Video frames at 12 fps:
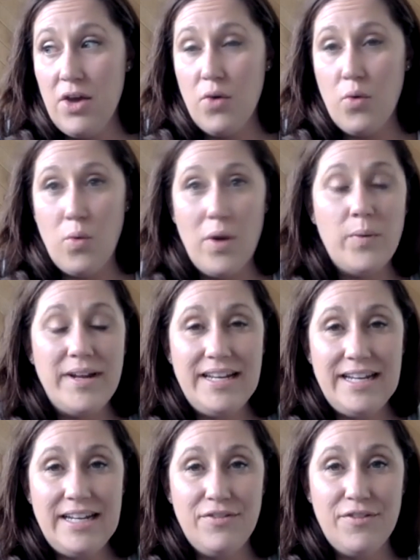what we
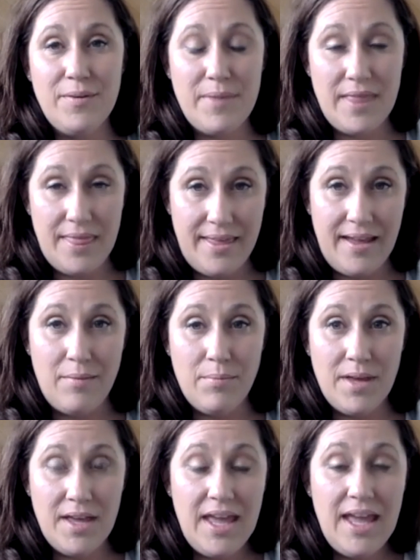need from them.
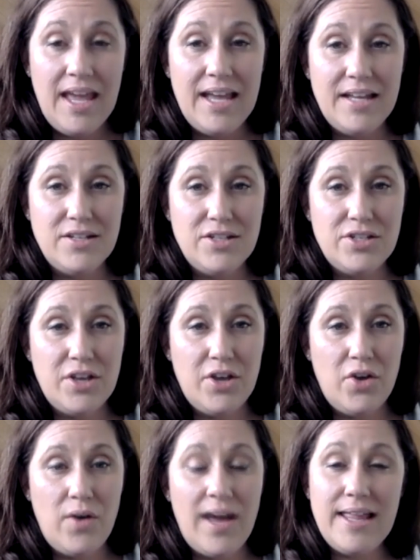And
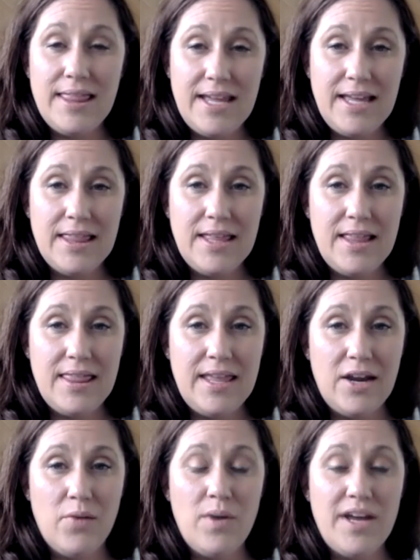so I think that
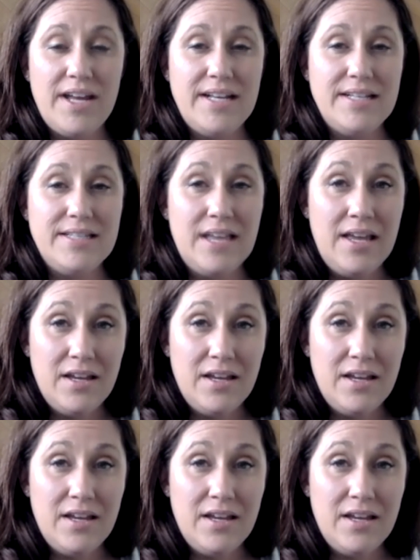there was